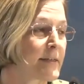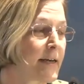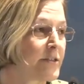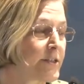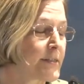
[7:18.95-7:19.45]
And
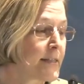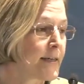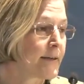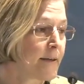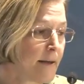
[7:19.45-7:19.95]
I just
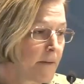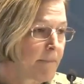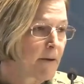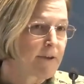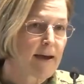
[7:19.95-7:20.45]
uh,
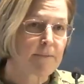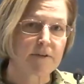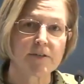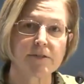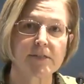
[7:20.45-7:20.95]
met with Alma
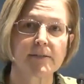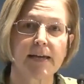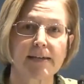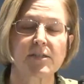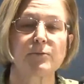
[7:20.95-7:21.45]
Houston
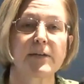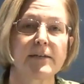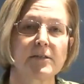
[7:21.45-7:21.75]
last week